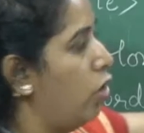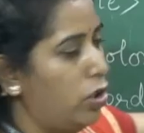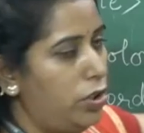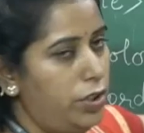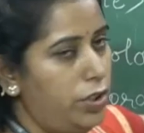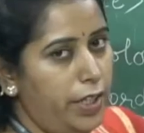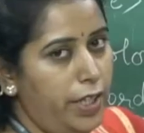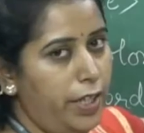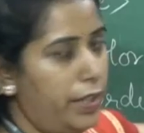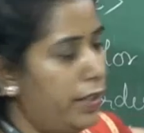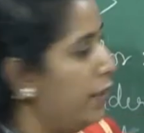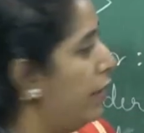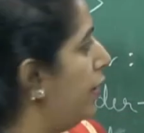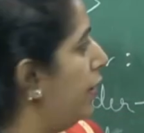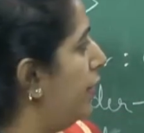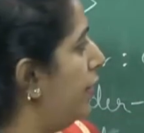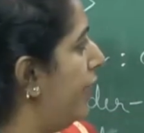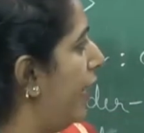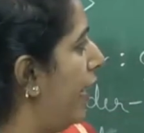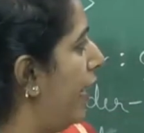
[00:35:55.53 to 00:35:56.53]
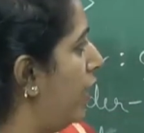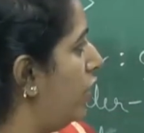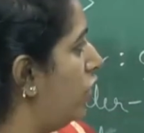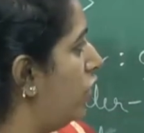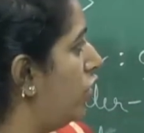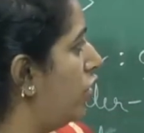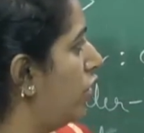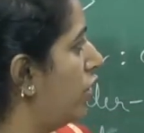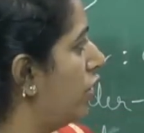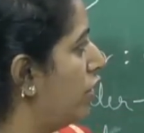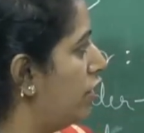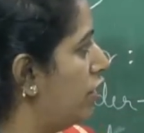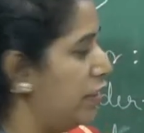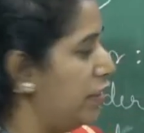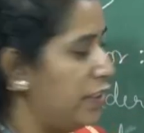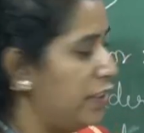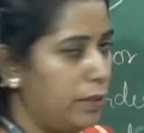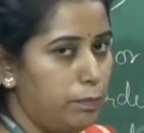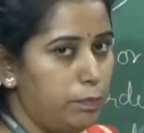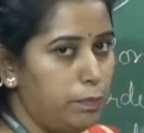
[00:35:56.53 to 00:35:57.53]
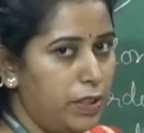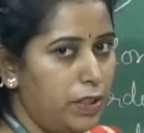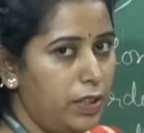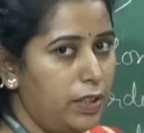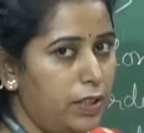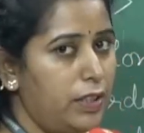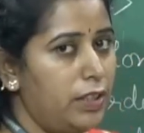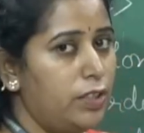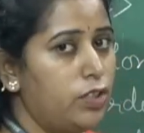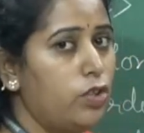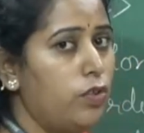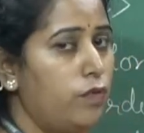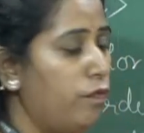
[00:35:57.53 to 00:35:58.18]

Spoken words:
dotted, dashed, double.